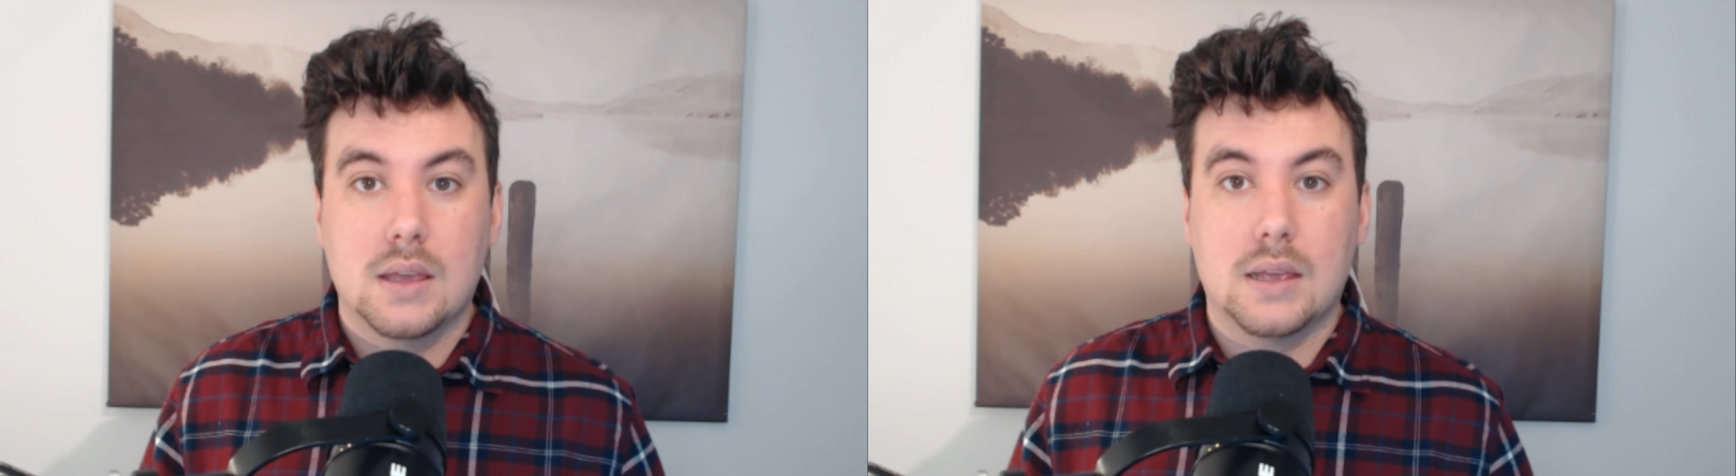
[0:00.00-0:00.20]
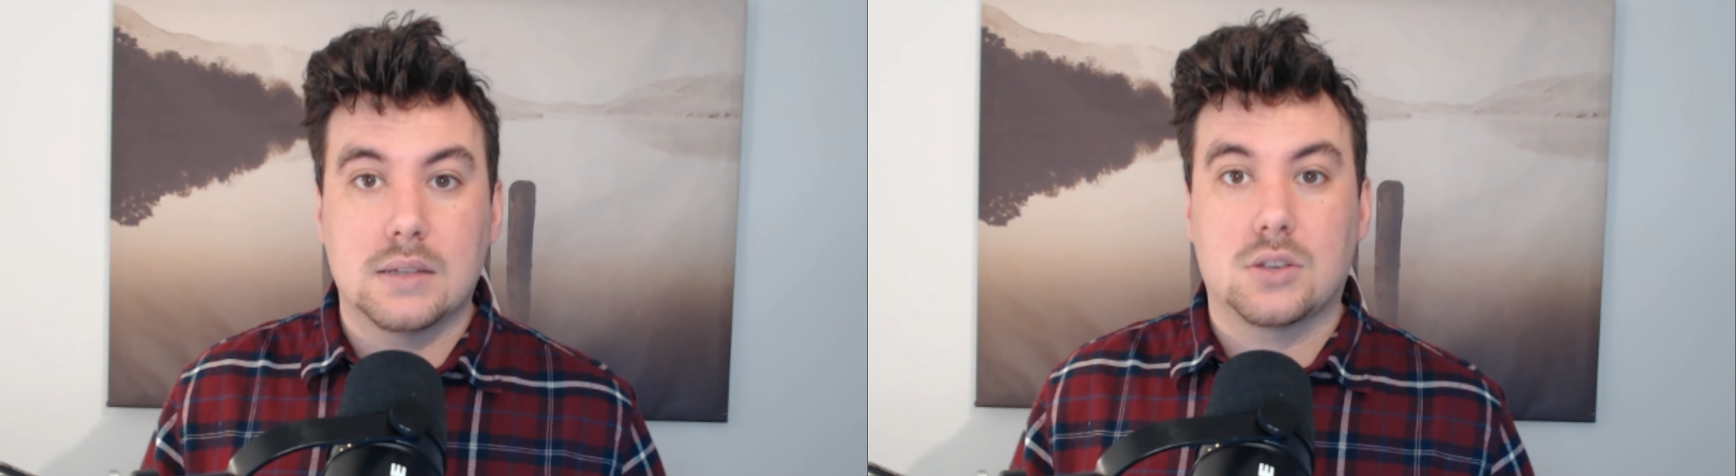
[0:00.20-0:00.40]

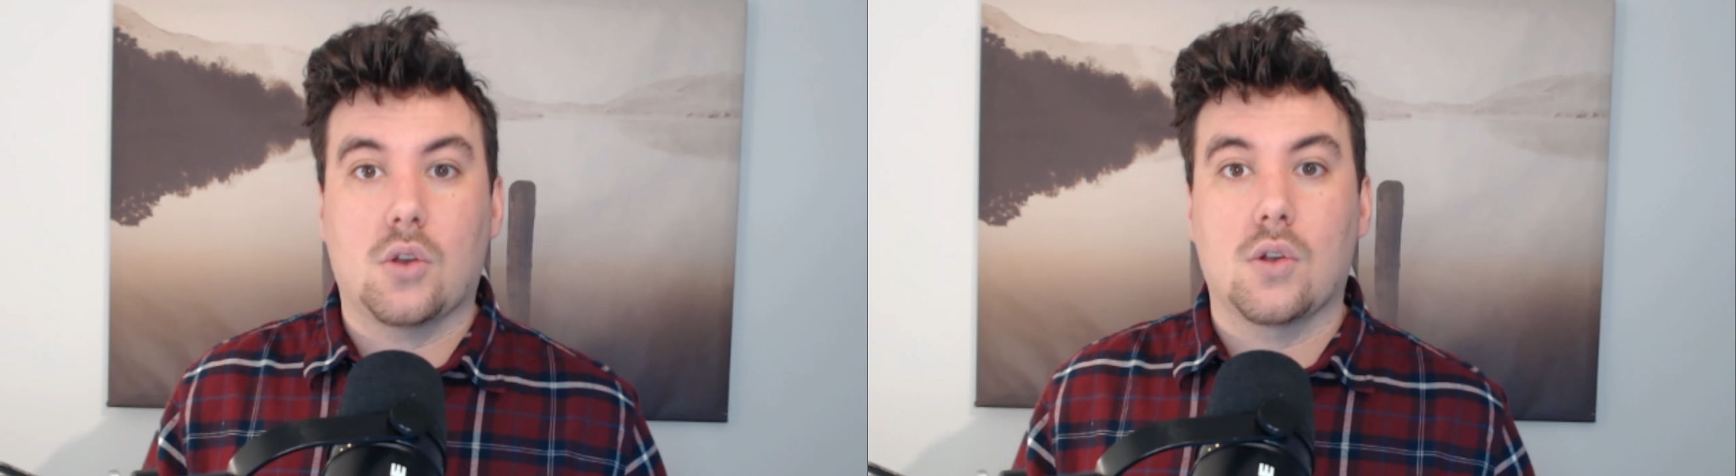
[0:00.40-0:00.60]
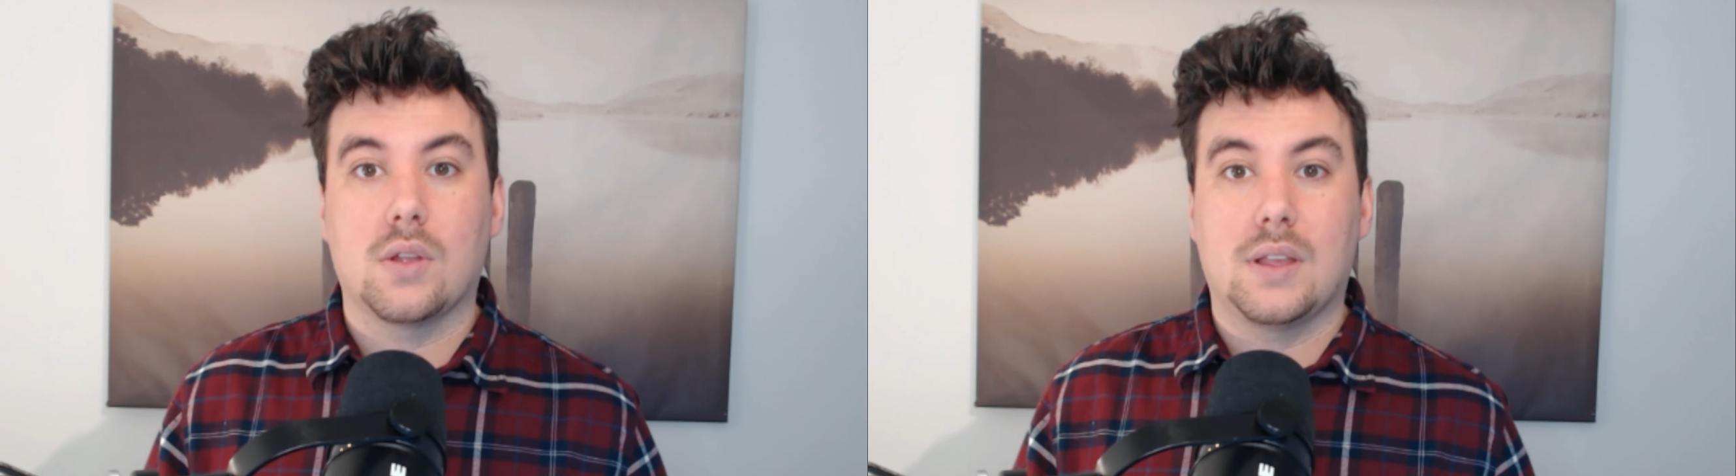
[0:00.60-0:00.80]
is
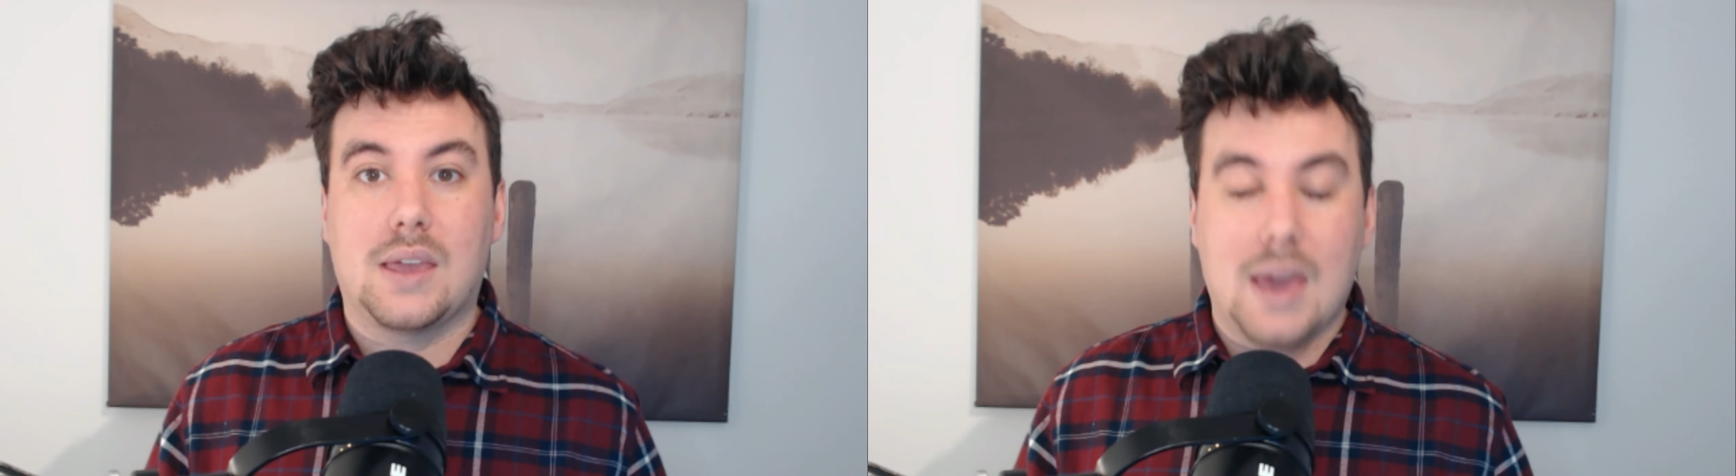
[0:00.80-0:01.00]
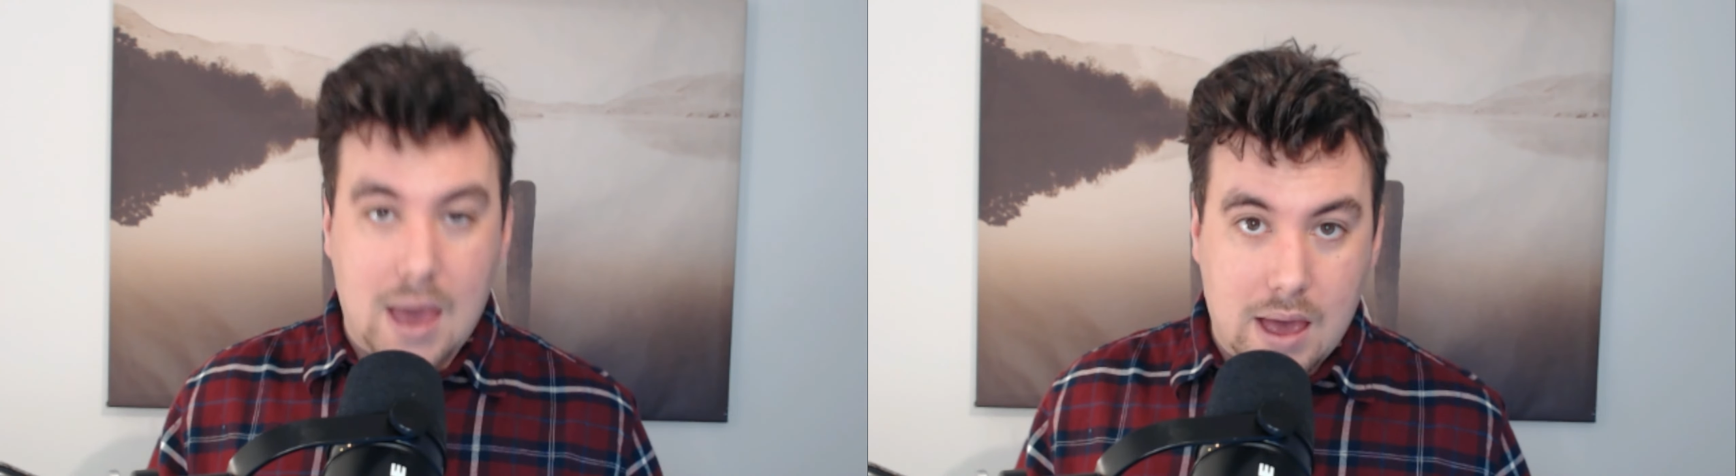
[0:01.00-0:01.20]
currently
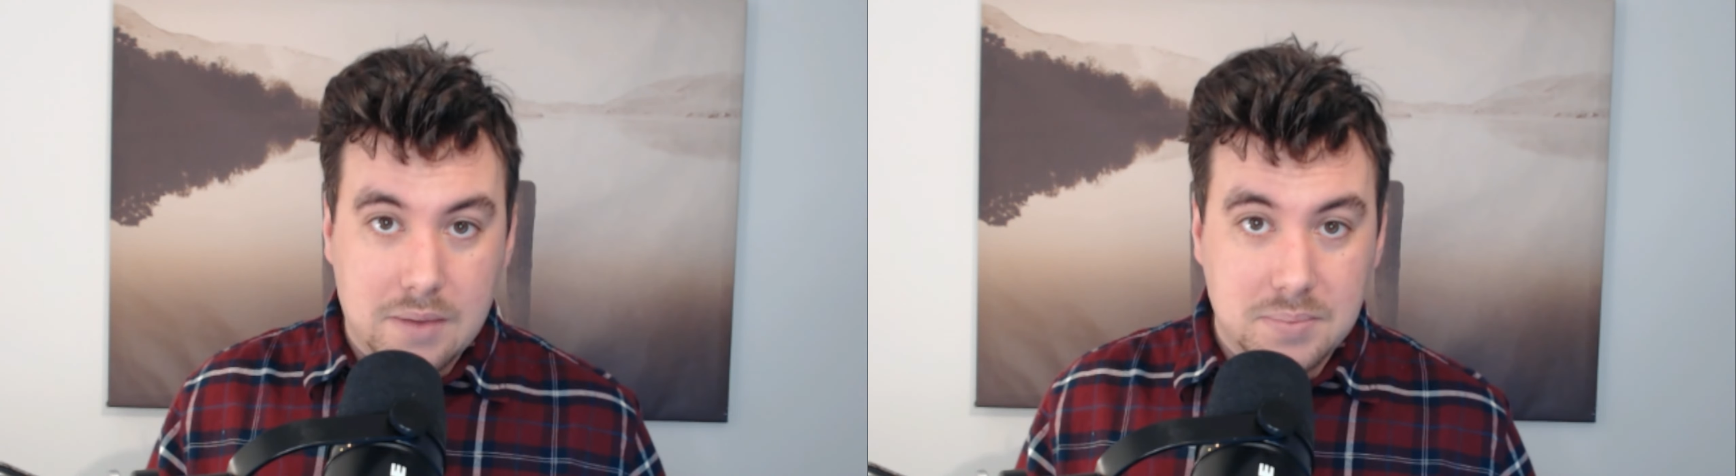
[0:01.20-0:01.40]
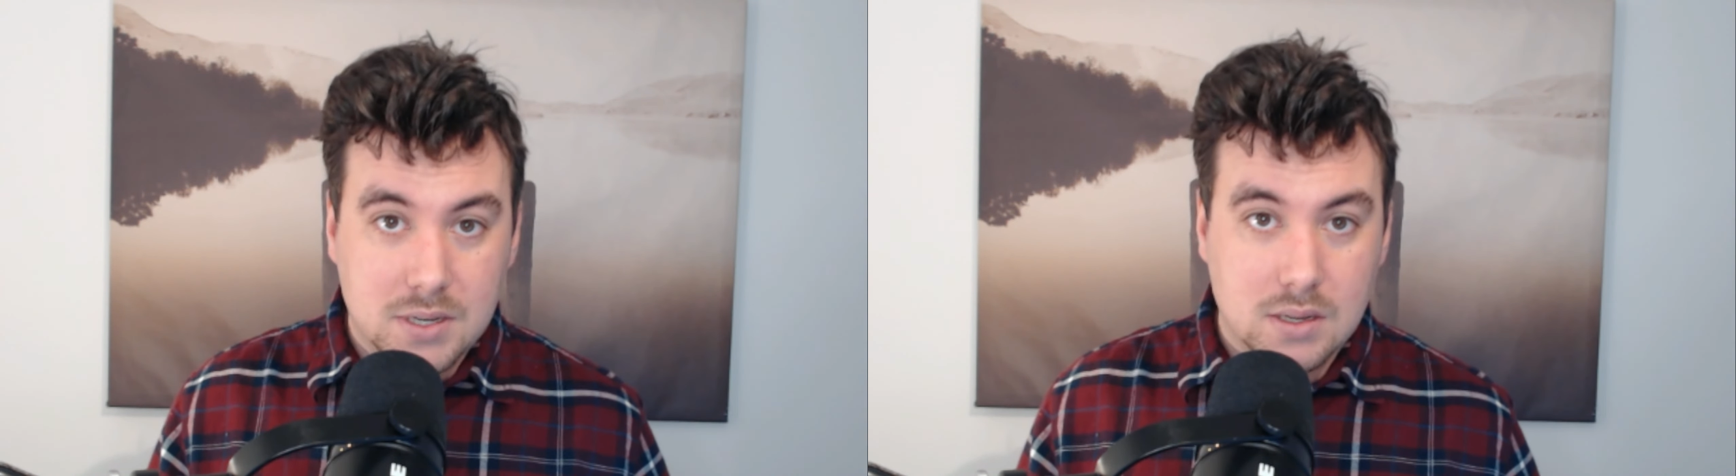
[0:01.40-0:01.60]

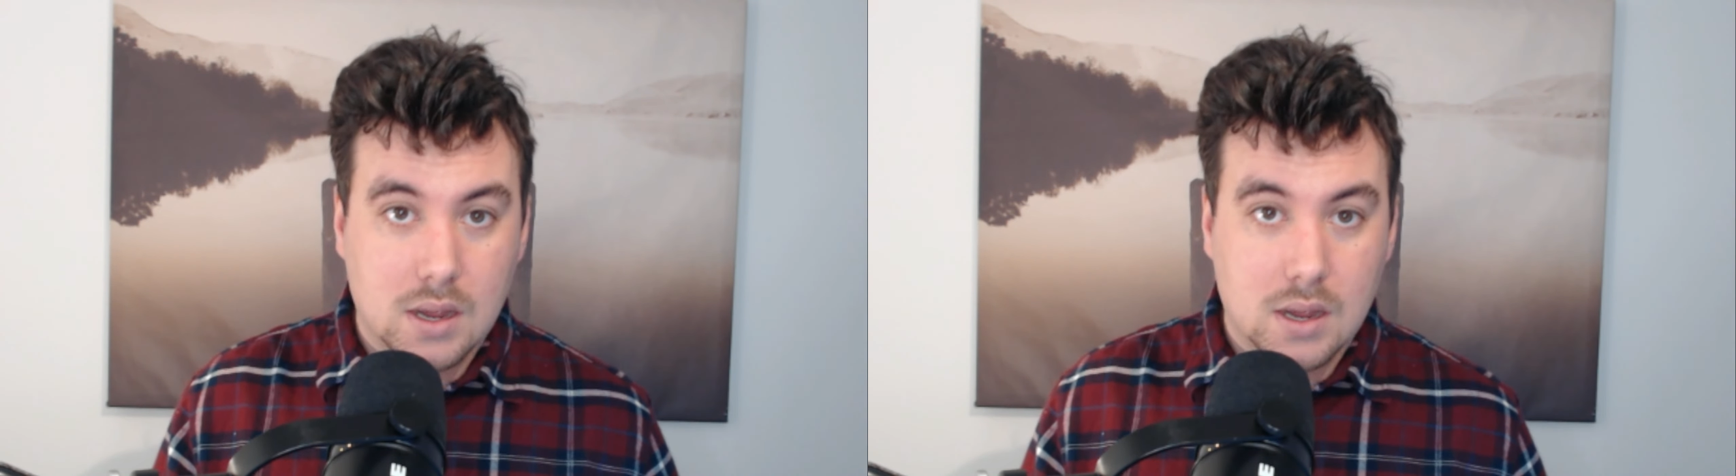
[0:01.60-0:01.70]
capped.